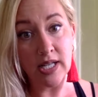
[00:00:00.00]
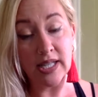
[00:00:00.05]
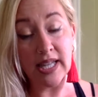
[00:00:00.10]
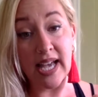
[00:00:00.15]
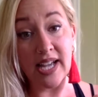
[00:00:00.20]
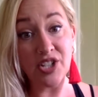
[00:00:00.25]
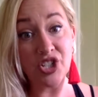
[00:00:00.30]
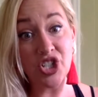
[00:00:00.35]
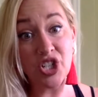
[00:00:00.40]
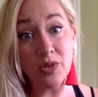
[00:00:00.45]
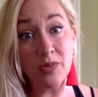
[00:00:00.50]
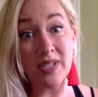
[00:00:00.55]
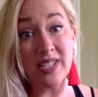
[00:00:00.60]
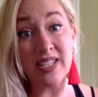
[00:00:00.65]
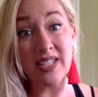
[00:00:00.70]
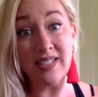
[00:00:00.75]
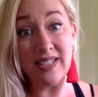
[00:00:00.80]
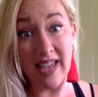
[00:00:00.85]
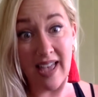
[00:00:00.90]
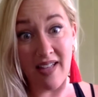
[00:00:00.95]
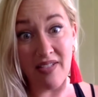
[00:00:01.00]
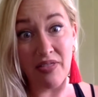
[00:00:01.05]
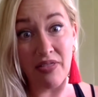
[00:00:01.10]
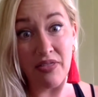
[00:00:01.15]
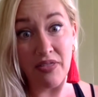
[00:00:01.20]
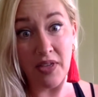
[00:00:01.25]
Last year was a death.